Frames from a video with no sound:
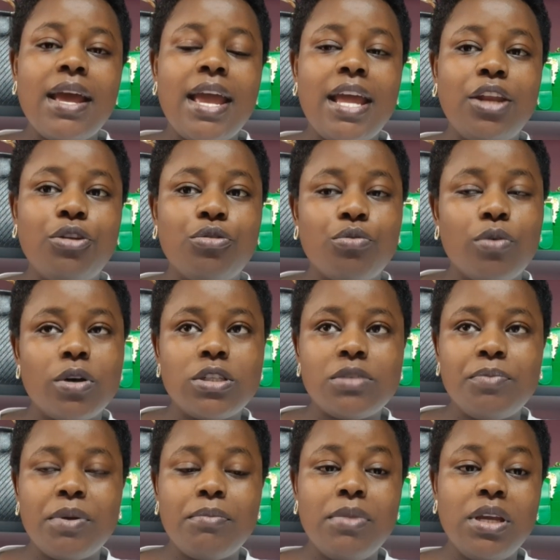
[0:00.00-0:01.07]
and you
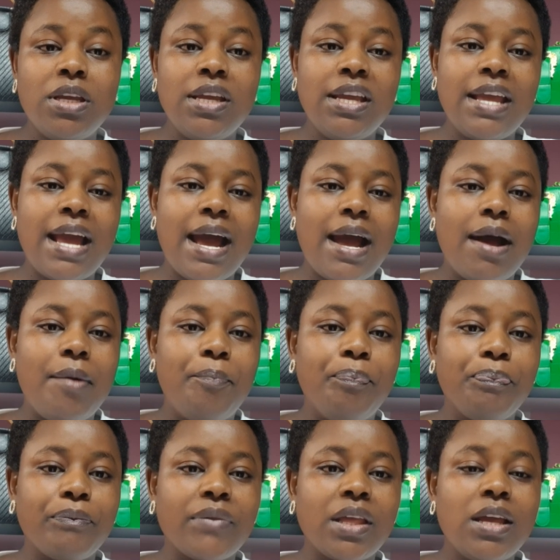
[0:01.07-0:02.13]
want maybe
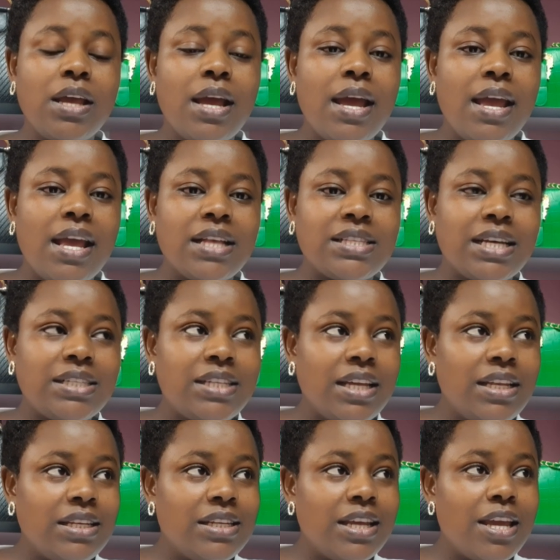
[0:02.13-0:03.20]
a
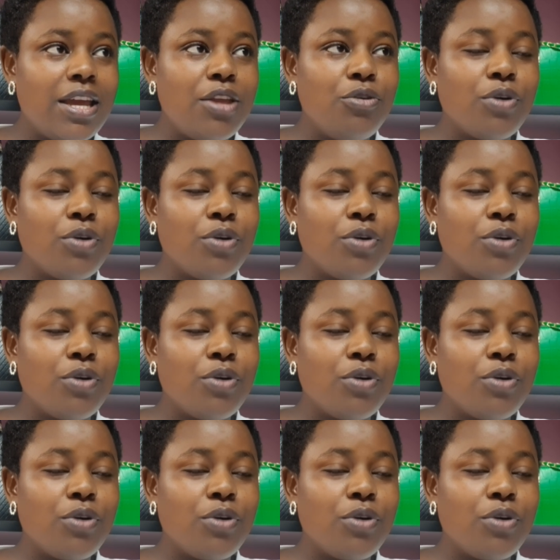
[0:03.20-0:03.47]
certain day,